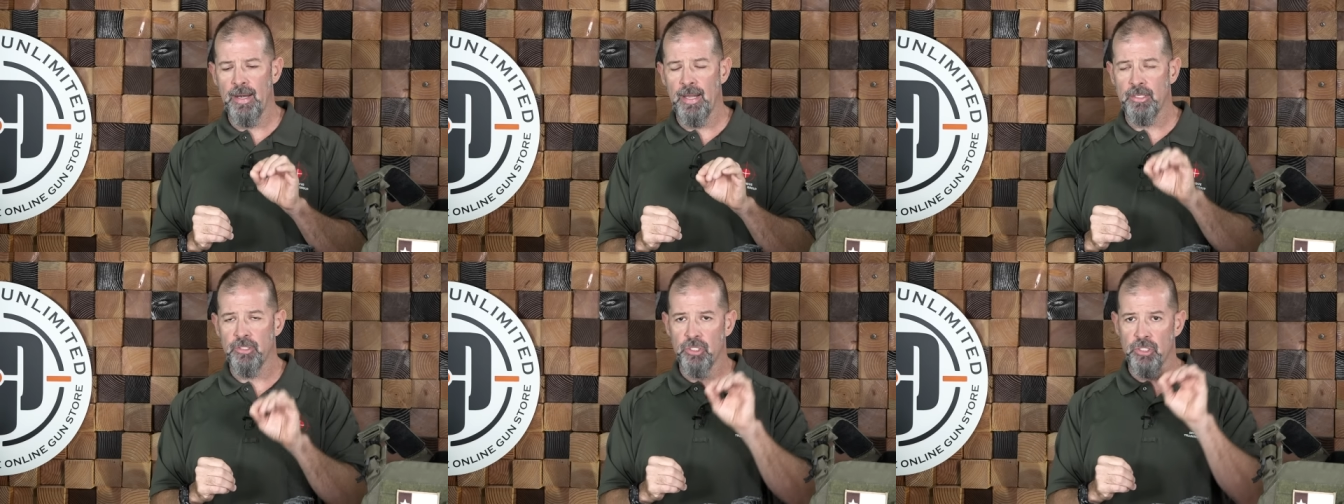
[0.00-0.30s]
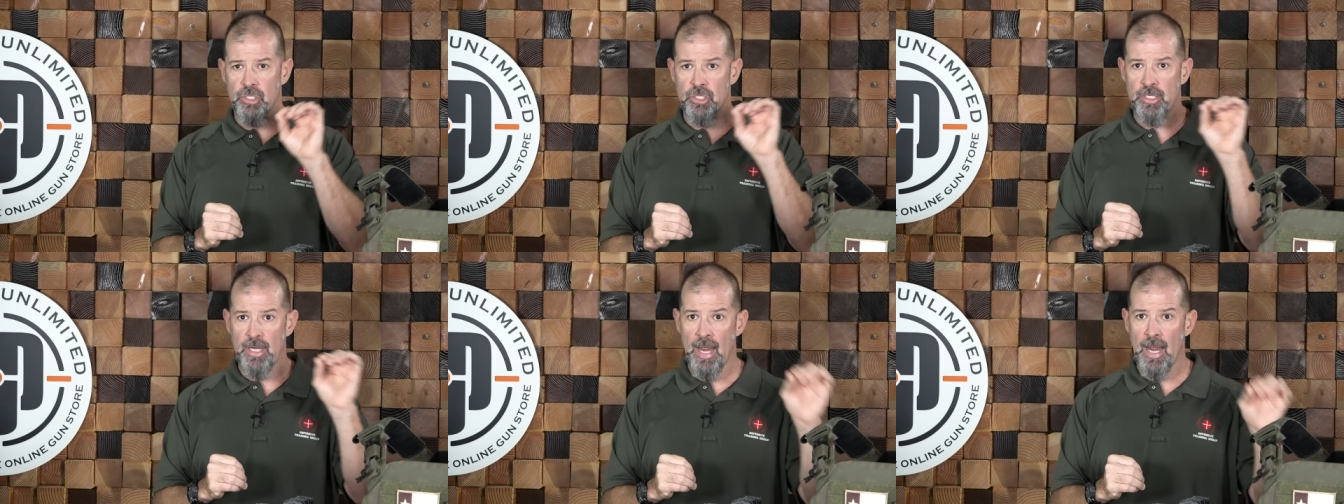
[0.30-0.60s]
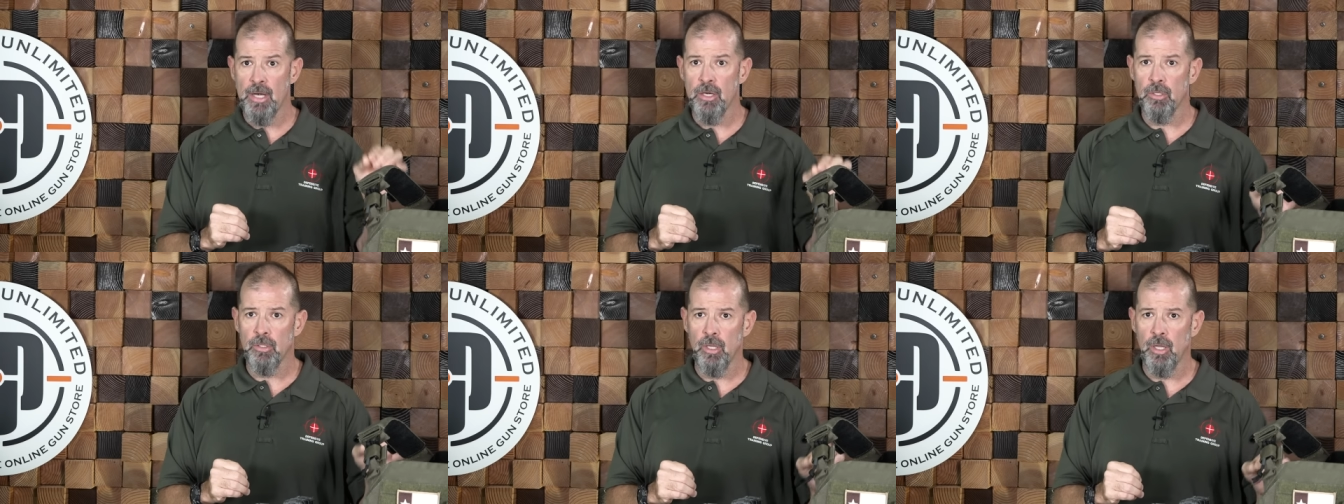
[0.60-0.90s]
as a
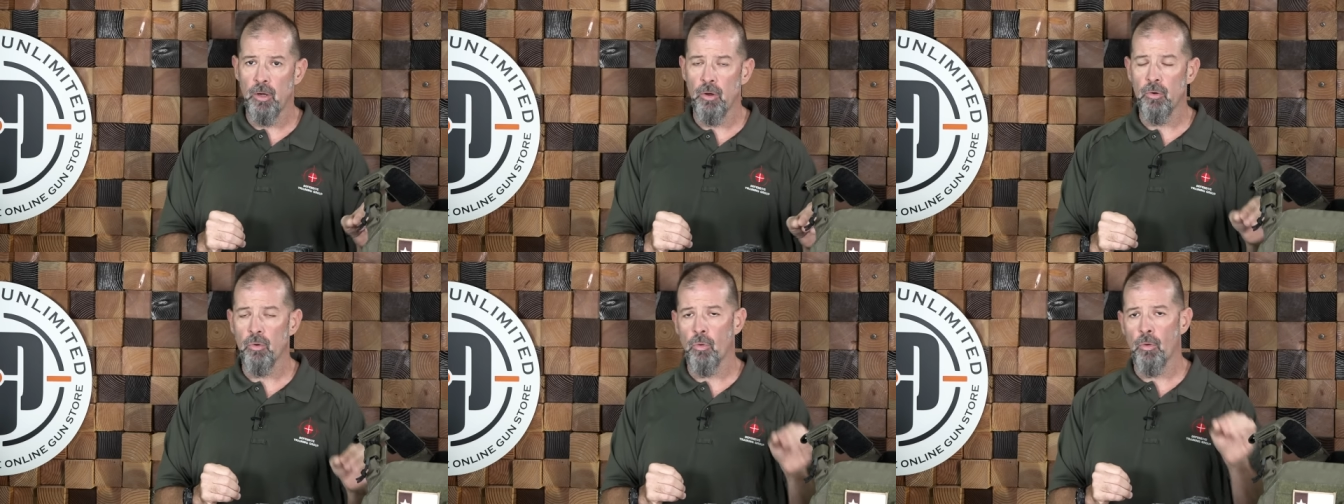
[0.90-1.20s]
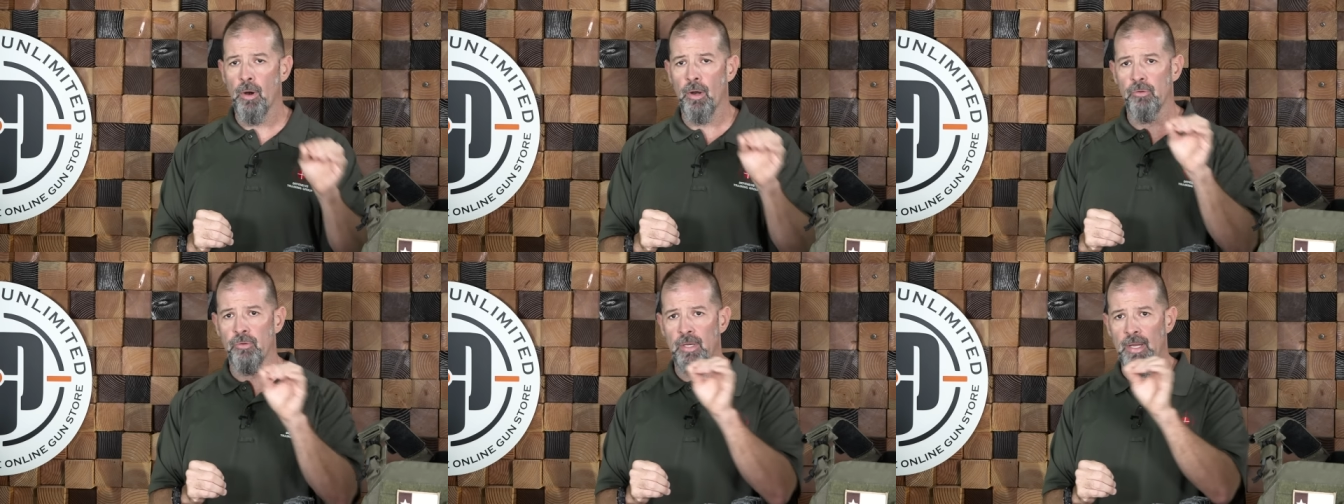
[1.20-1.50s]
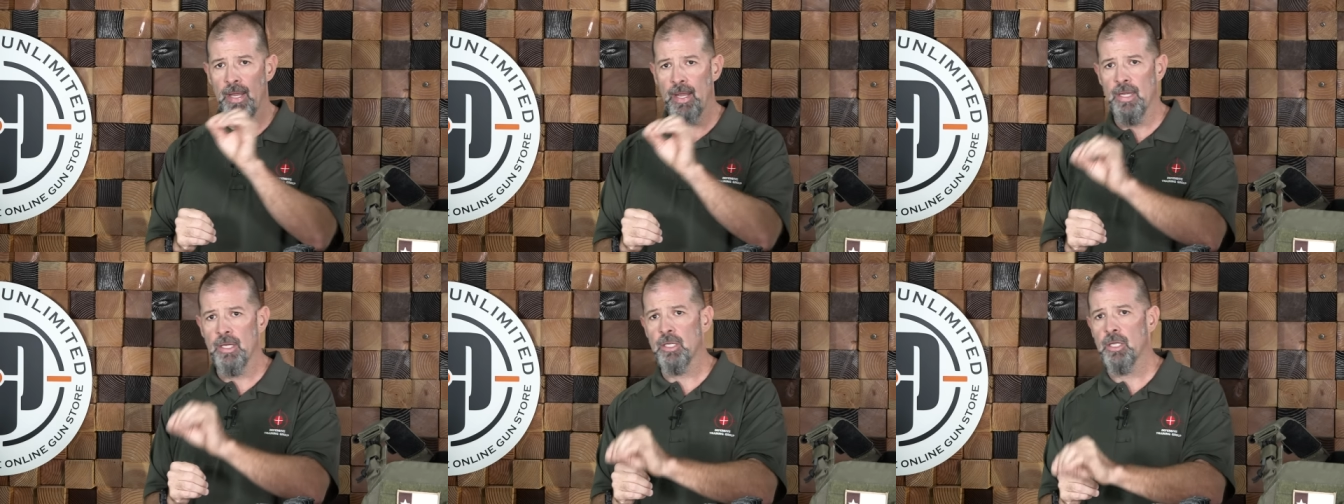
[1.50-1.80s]
standalone or as an
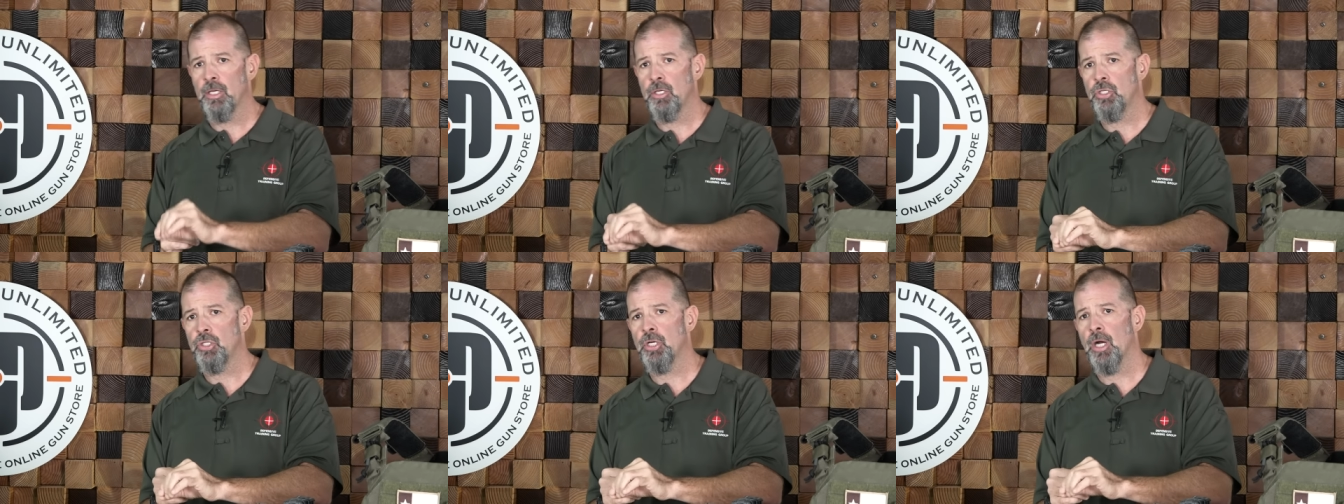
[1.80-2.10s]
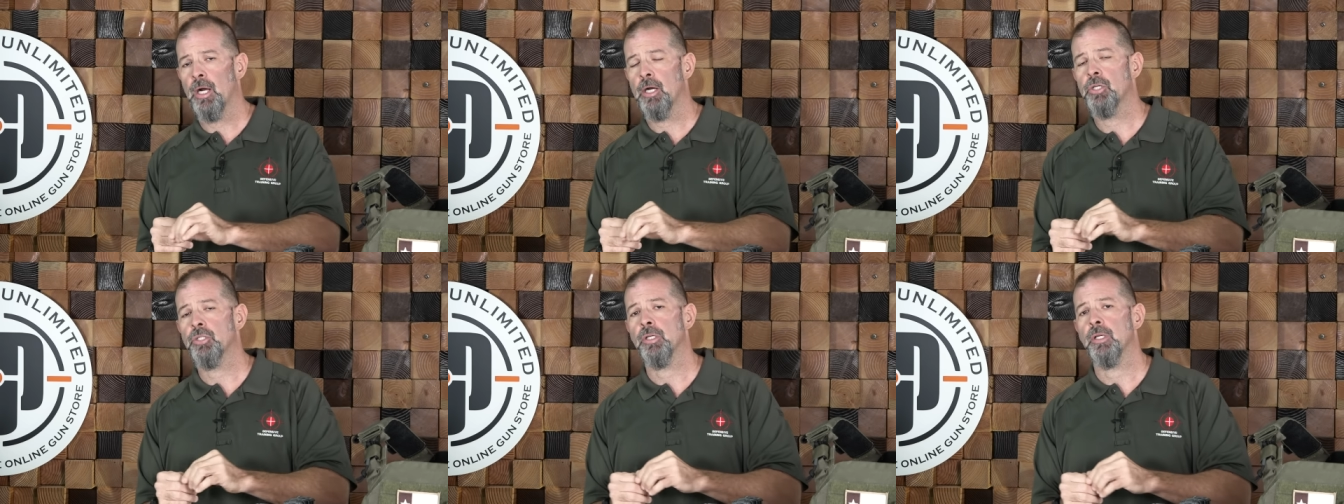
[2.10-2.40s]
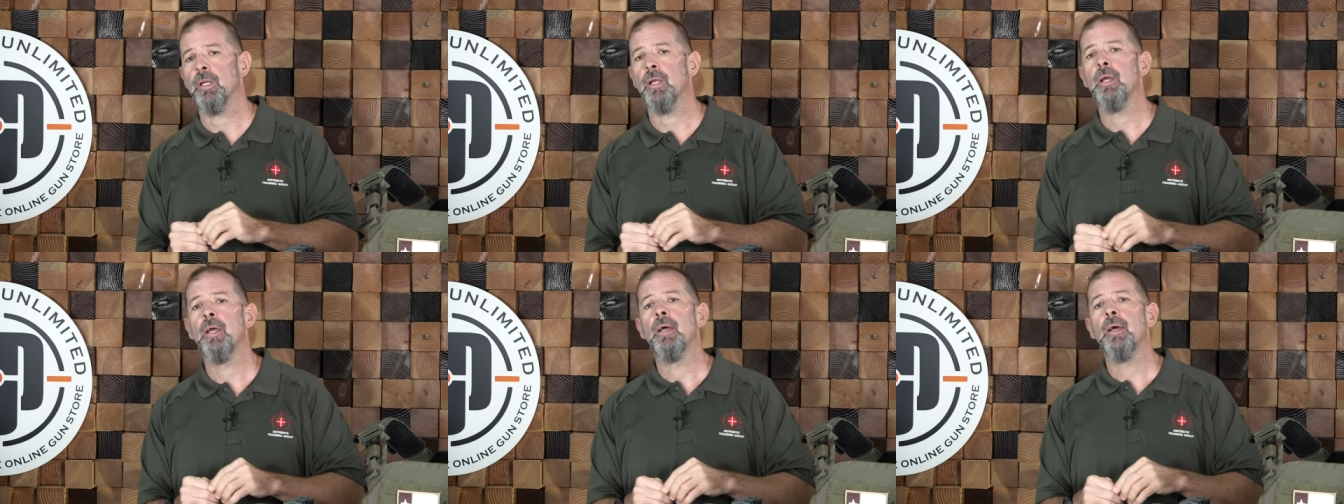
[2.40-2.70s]
in
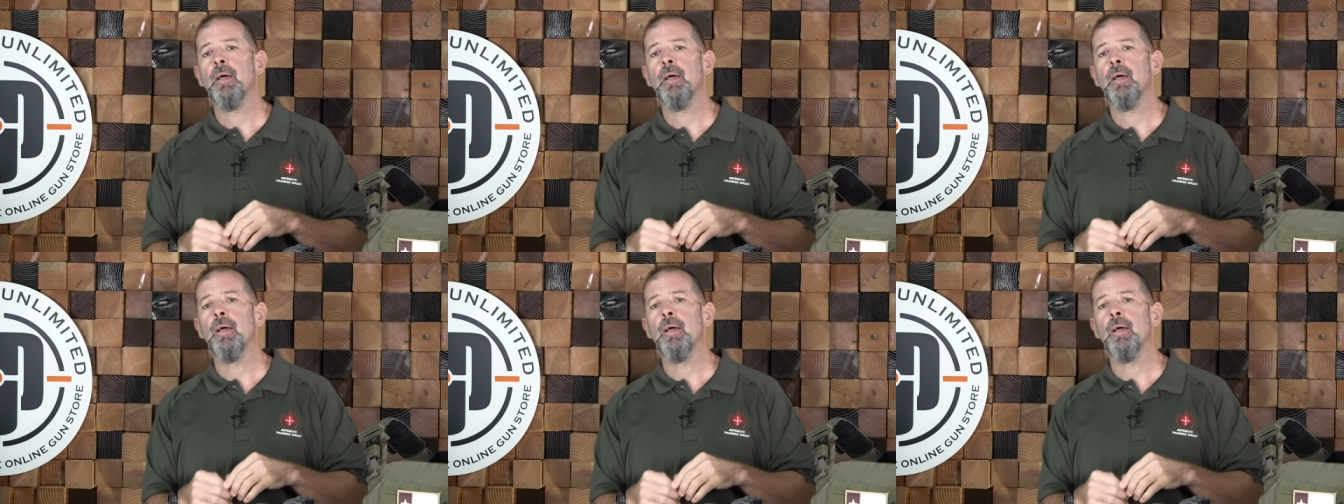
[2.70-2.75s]
conjunction.